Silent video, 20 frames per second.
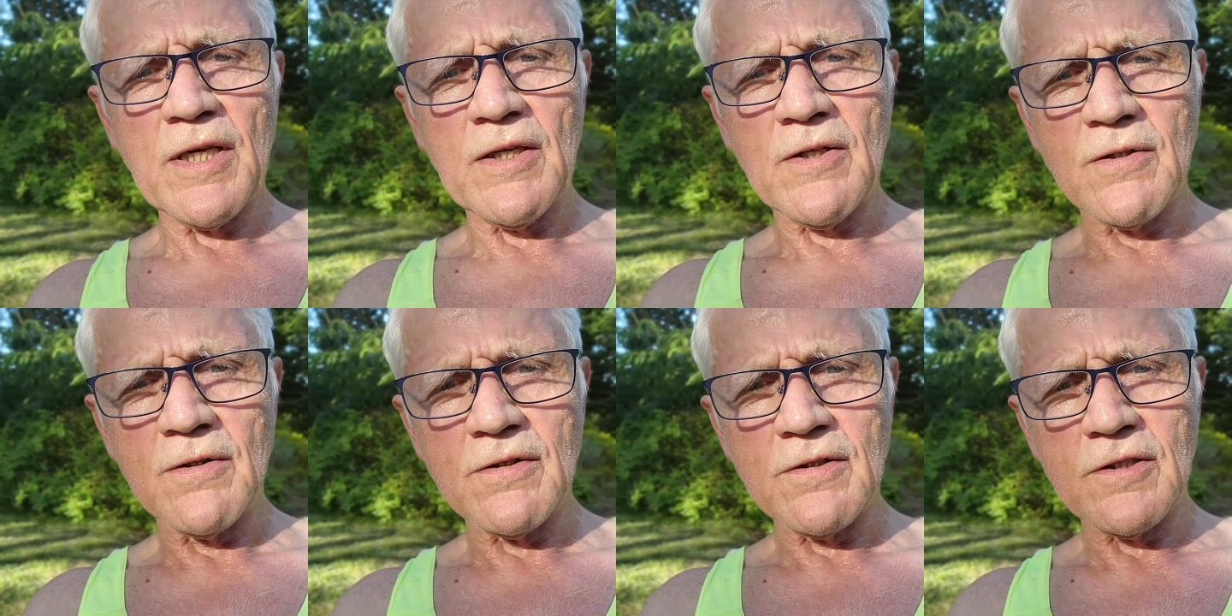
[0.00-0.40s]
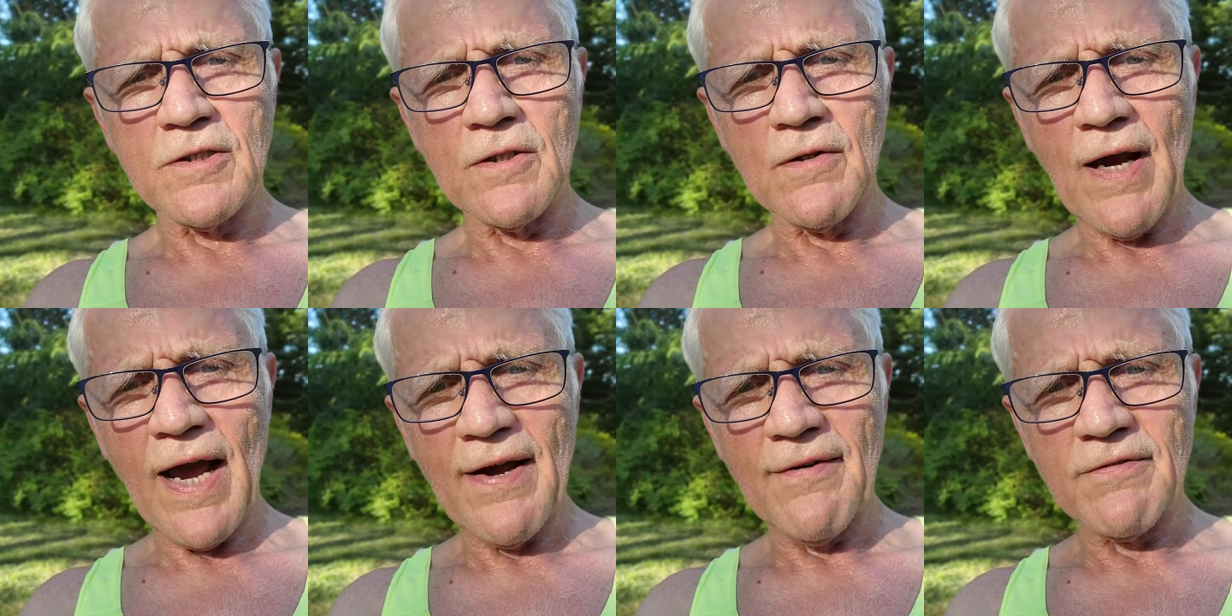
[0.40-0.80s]
because
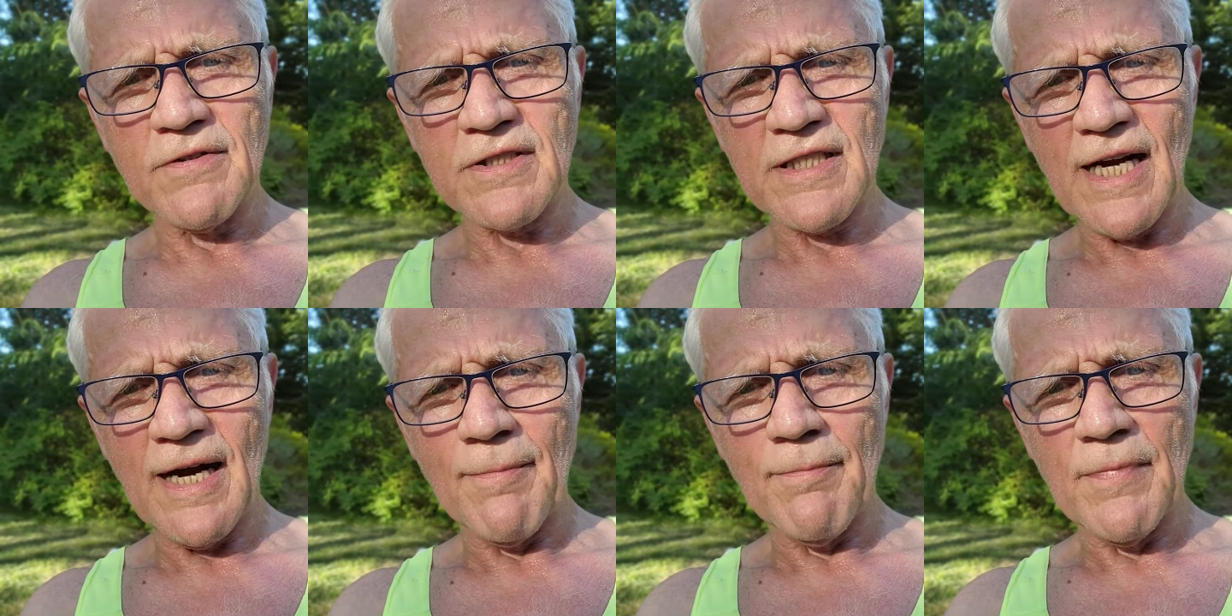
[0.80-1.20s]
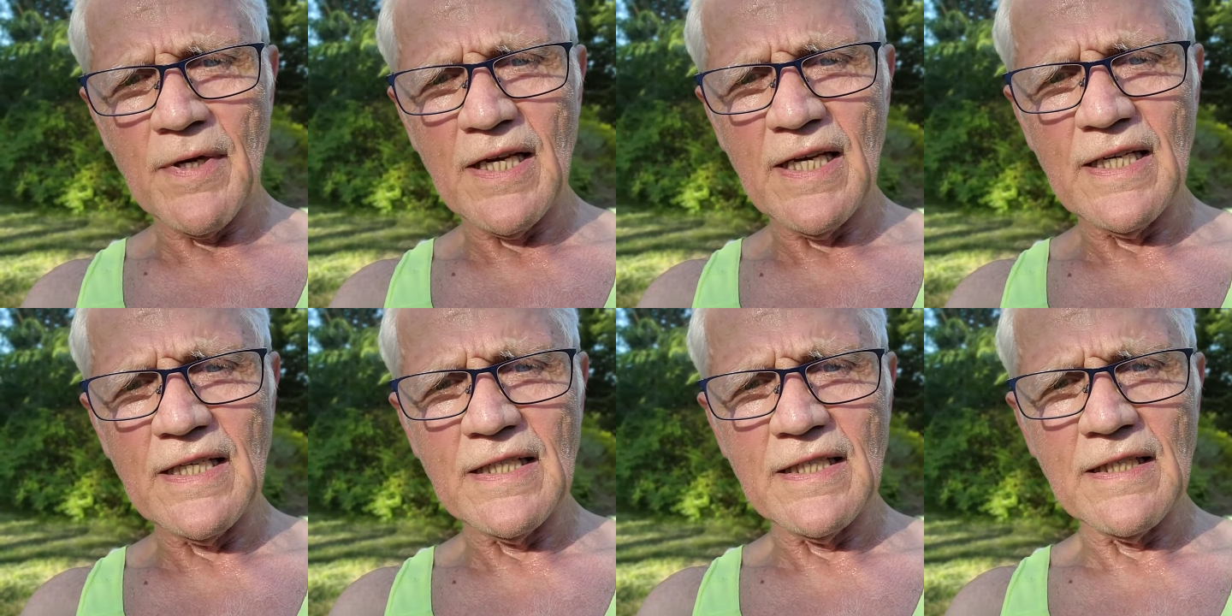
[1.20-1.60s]
you have some
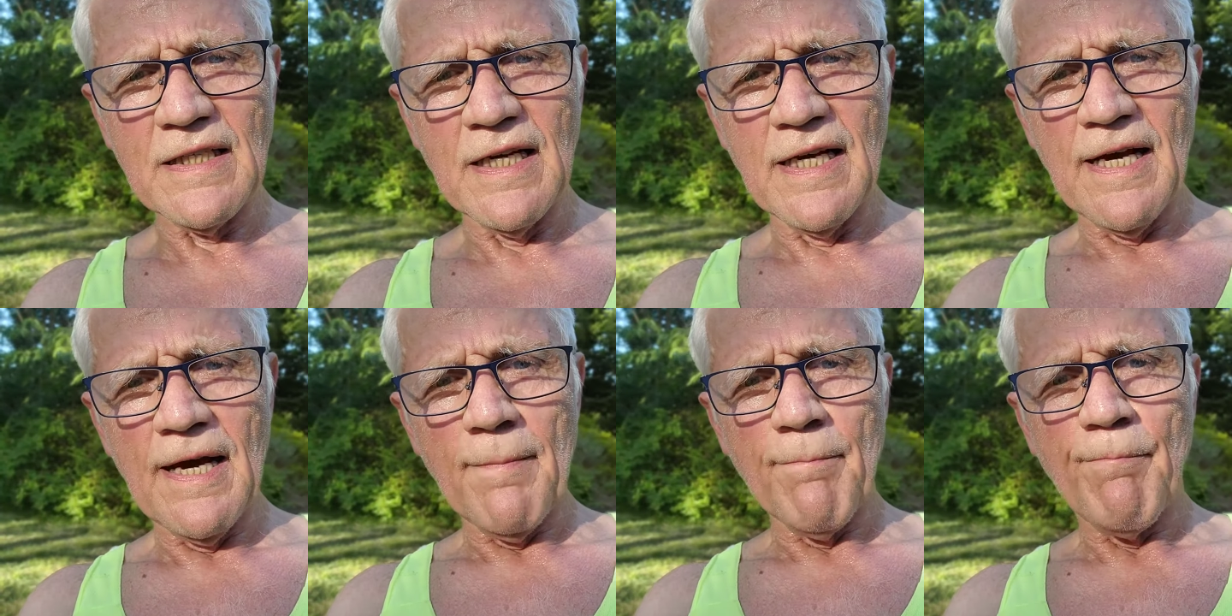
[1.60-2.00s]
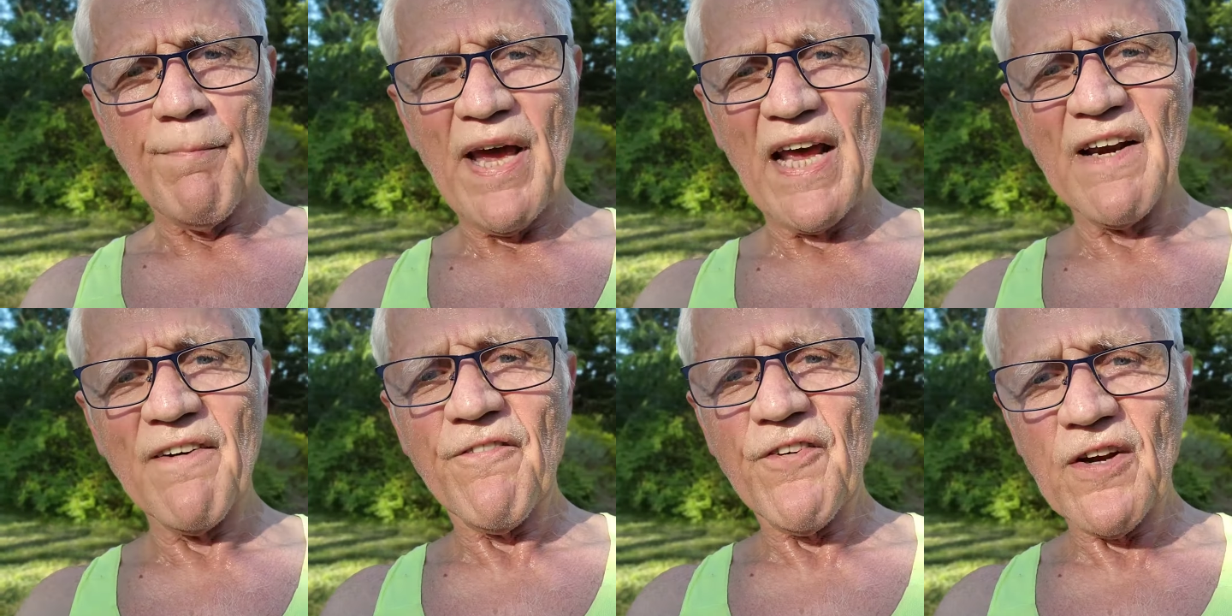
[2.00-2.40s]
hidden
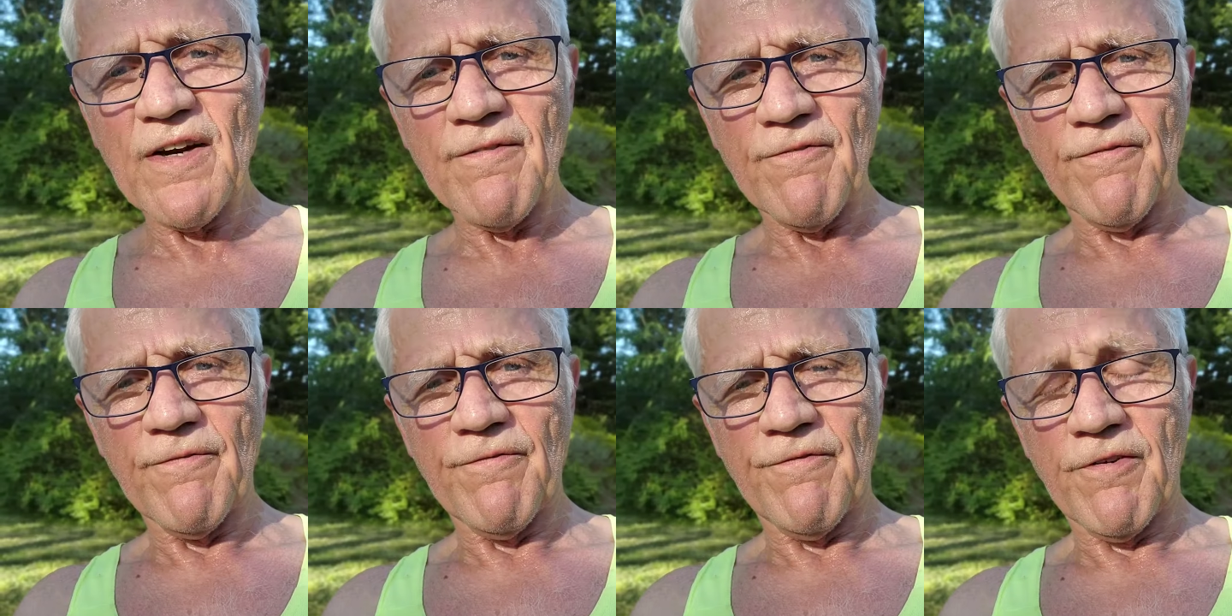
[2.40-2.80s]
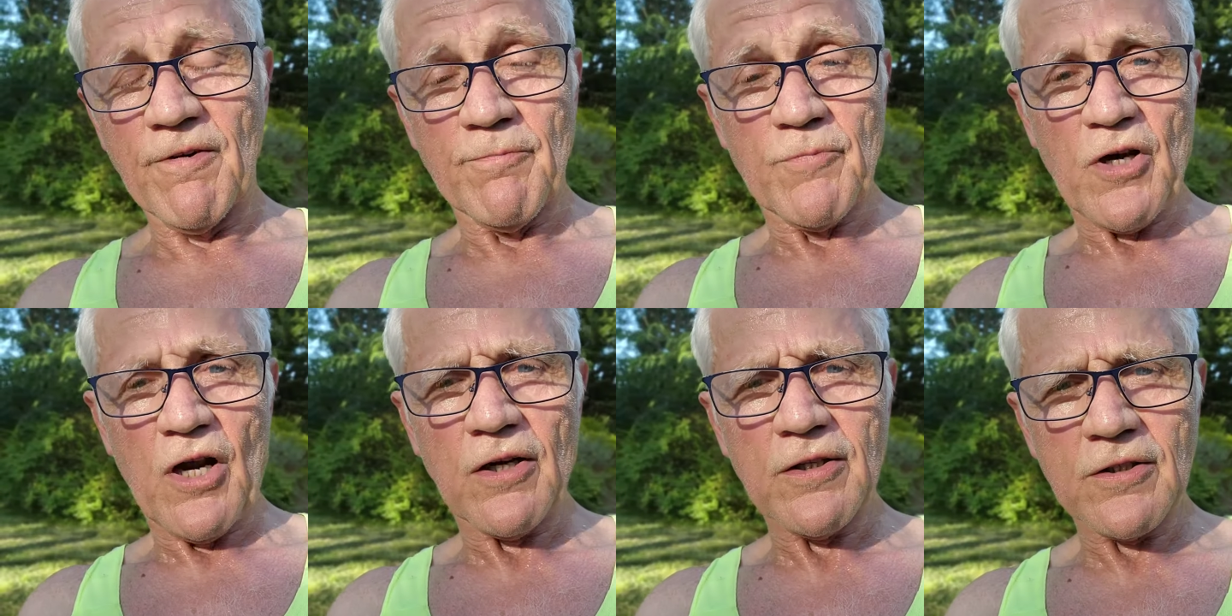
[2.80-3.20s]
benefit
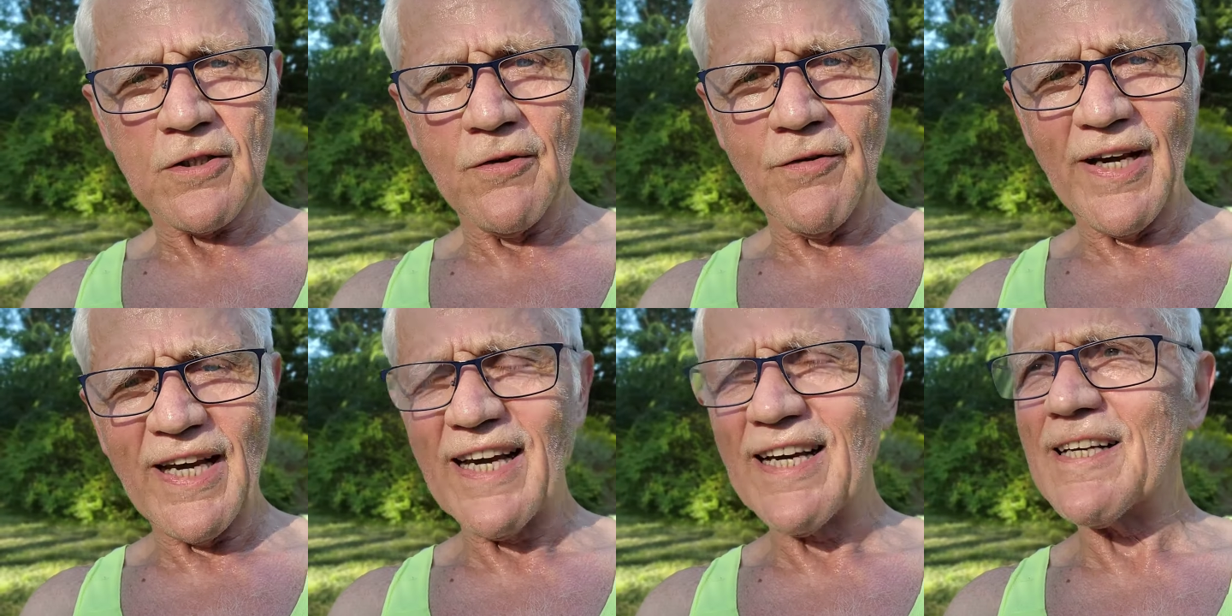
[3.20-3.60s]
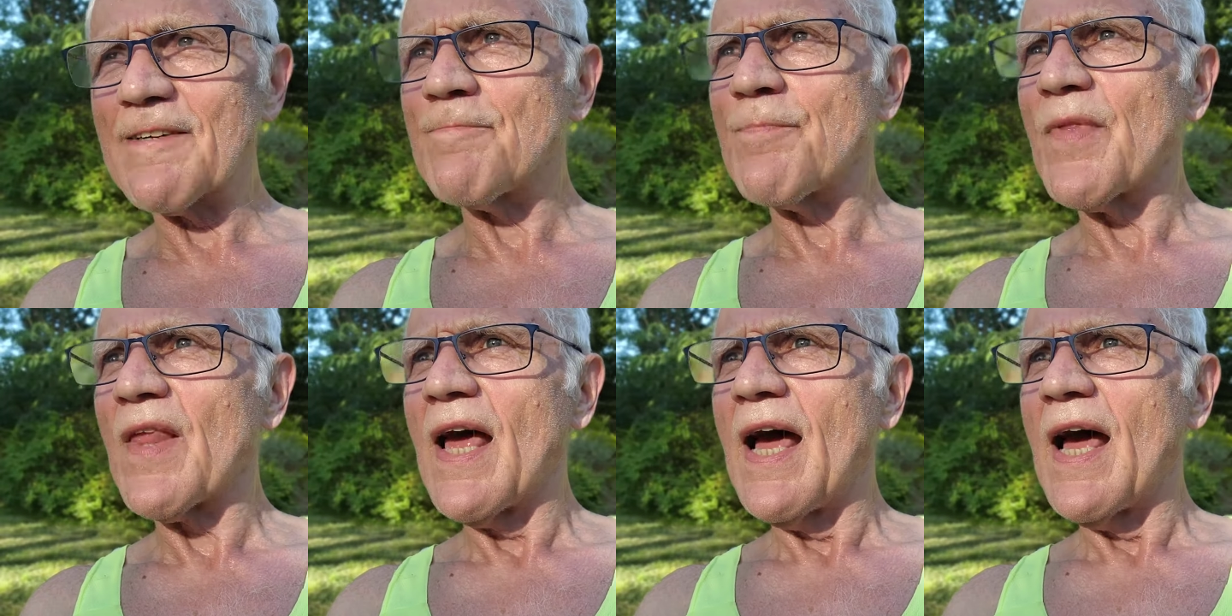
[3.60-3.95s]
from not doing it.